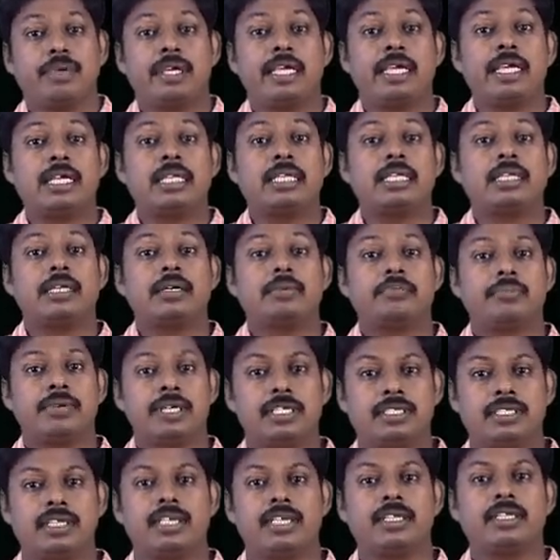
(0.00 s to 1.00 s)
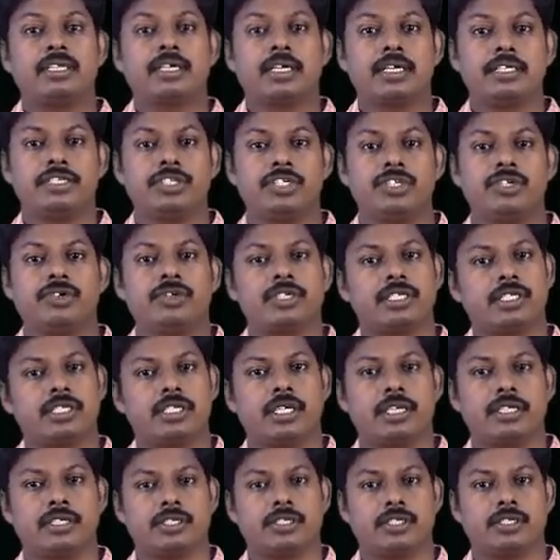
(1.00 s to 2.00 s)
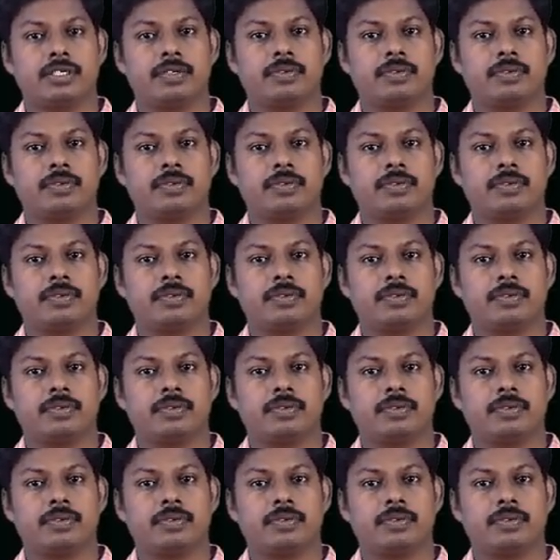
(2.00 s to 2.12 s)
in present continuous tense.